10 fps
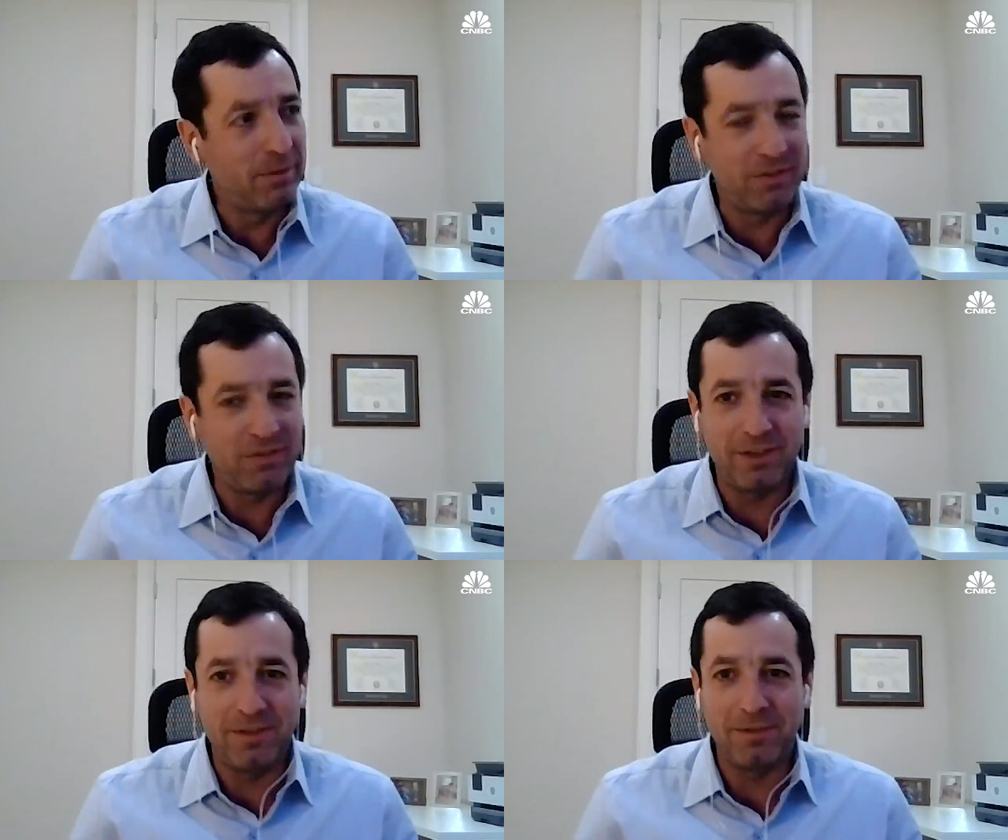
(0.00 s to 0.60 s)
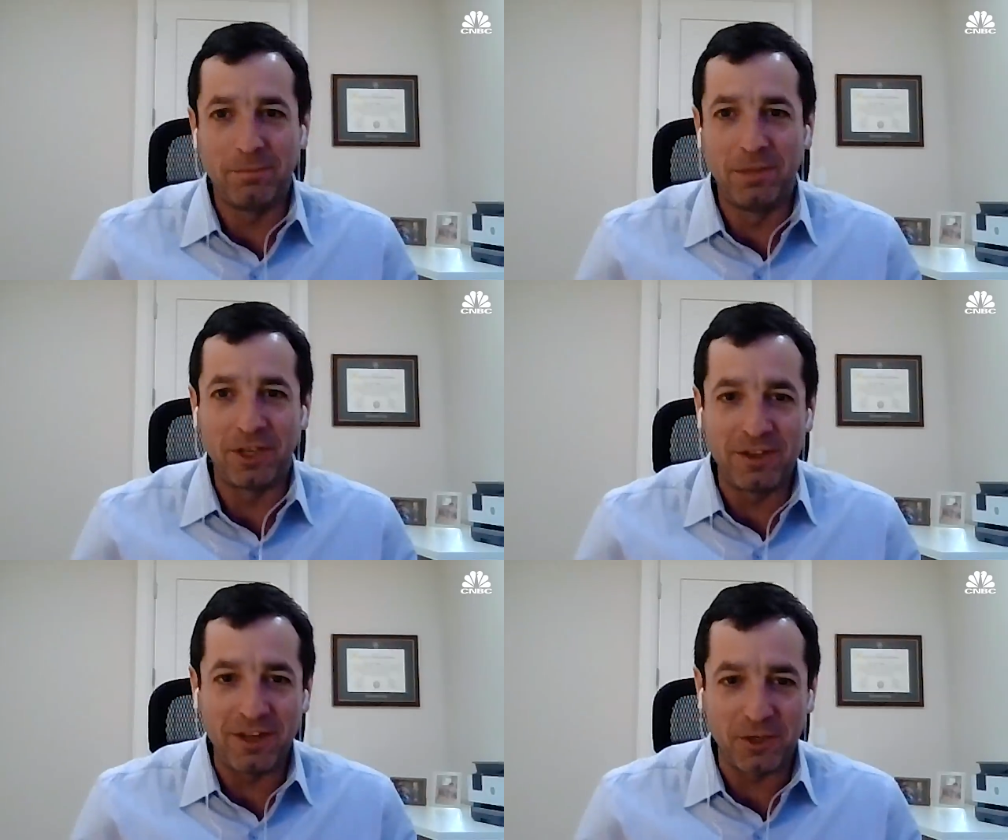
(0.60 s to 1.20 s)
I would say
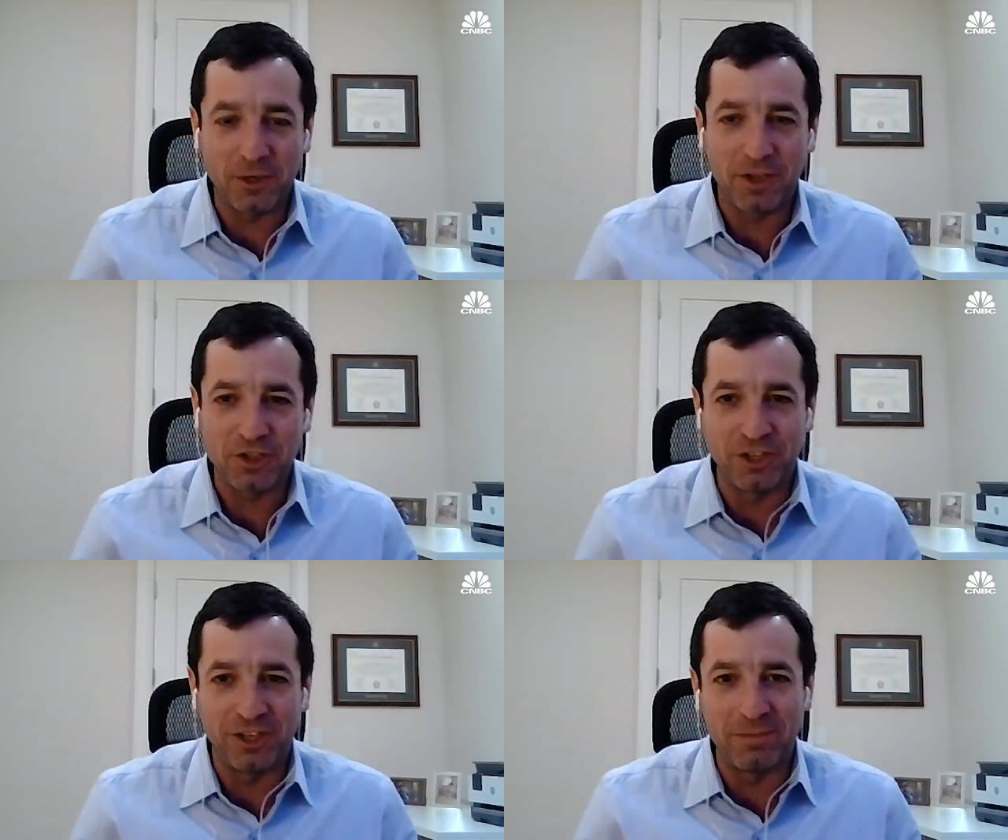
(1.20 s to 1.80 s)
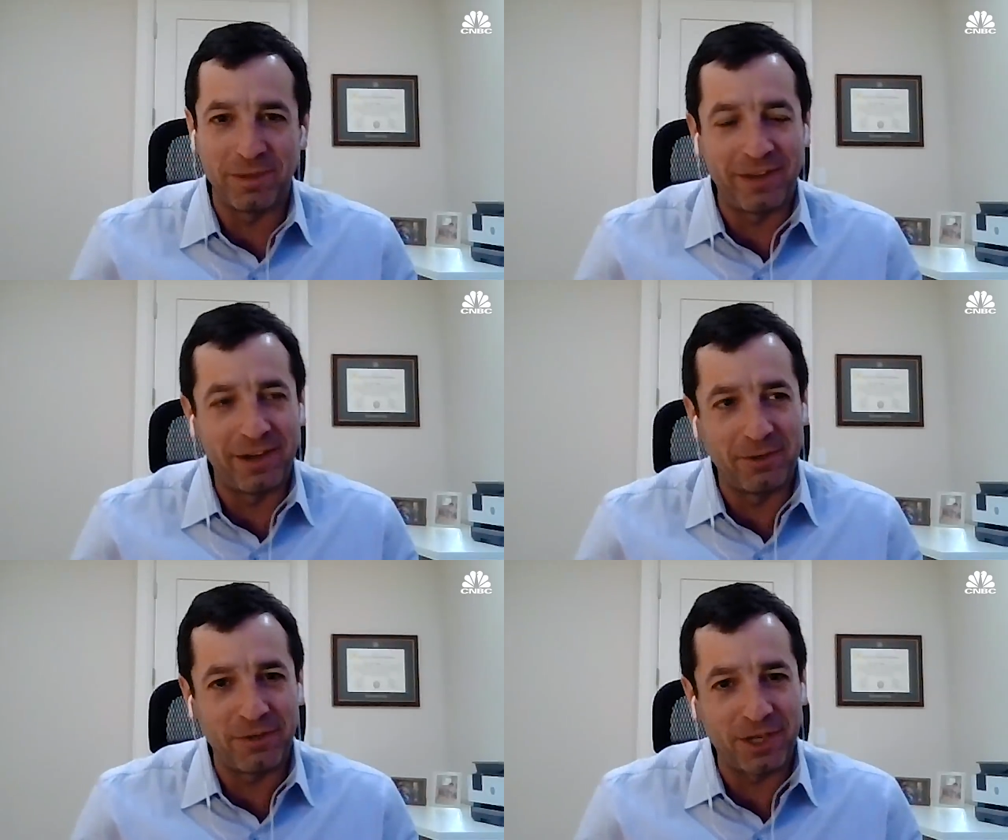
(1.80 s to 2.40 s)
million dollar question, but then
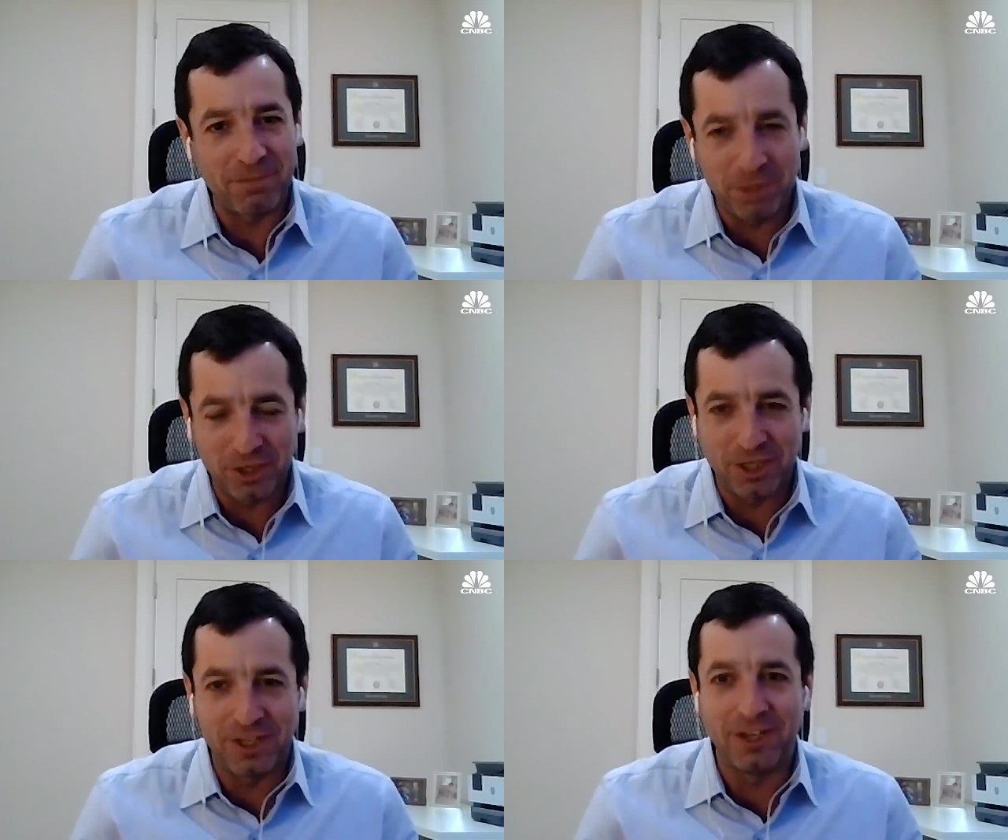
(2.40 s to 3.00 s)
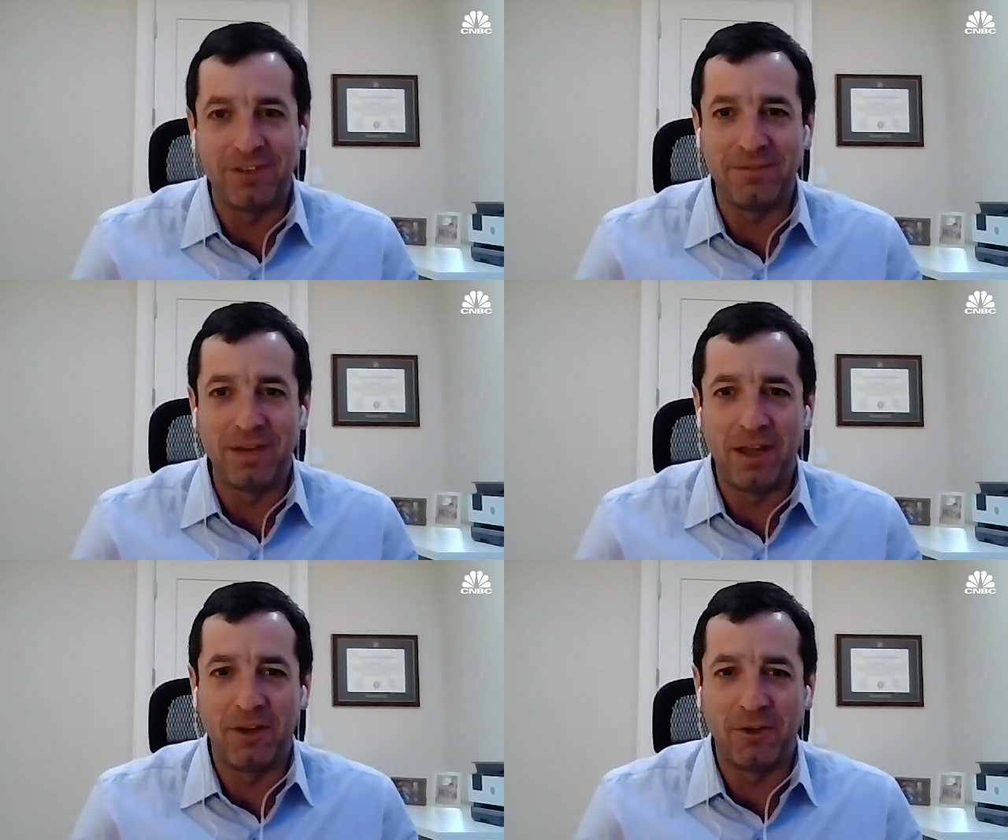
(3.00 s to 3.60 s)
I was thinking billion, and
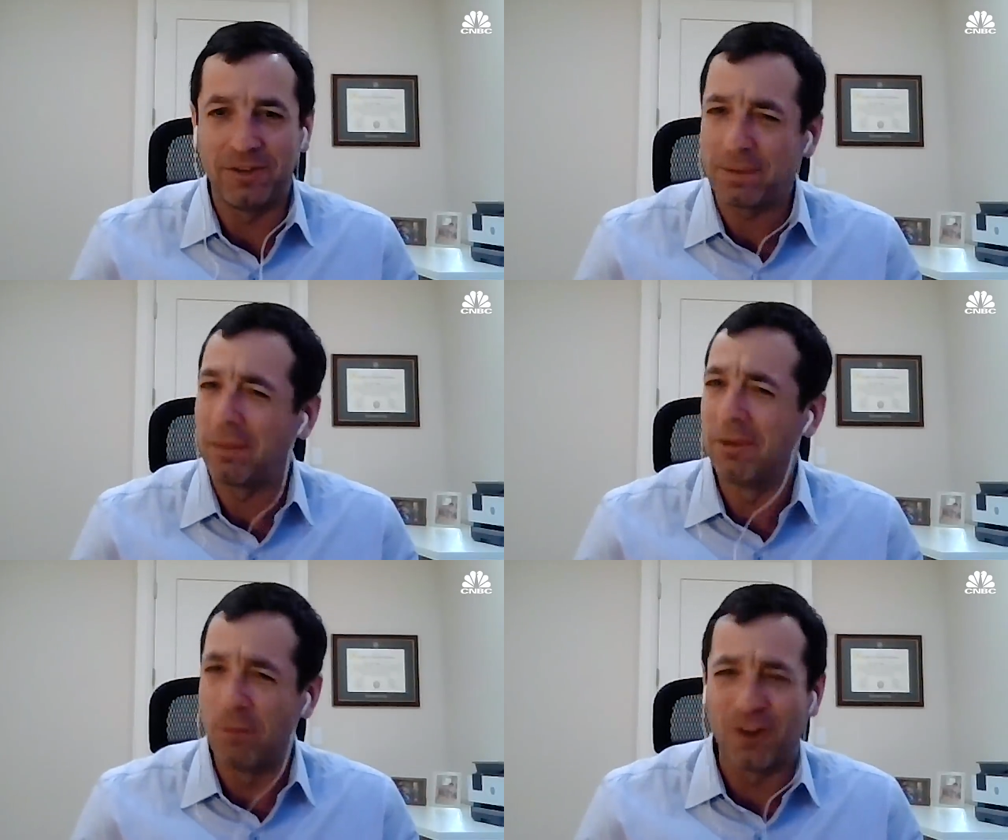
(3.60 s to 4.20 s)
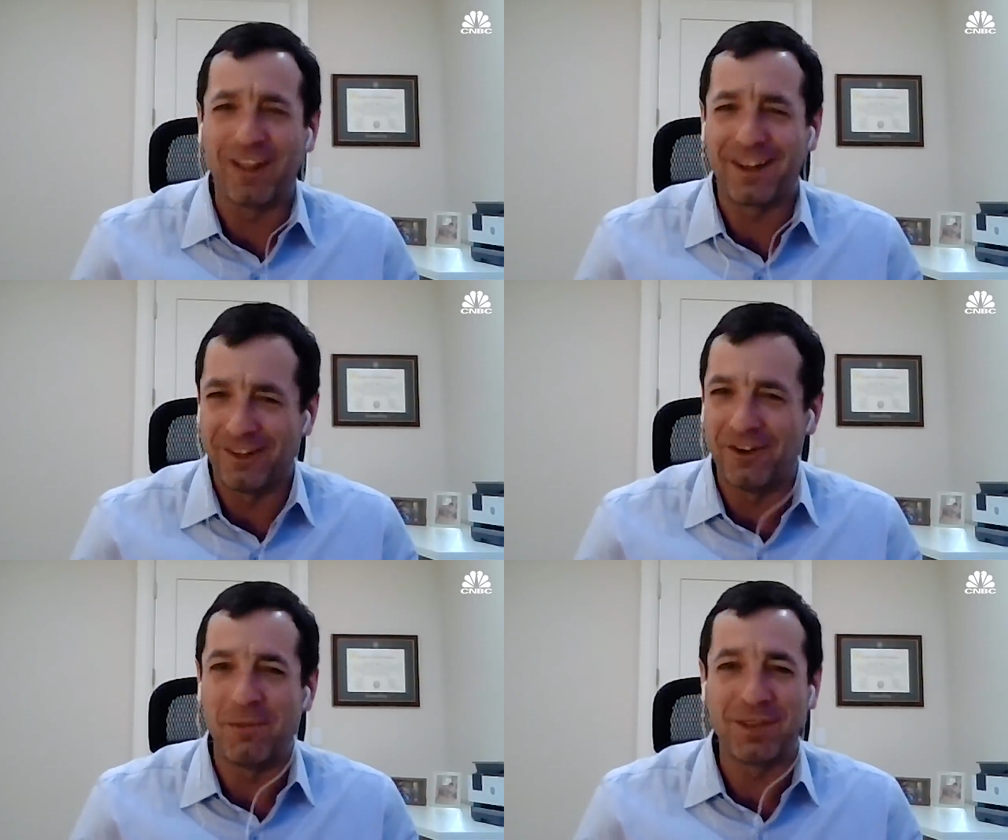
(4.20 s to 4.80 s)
no, it's probably more like a hundred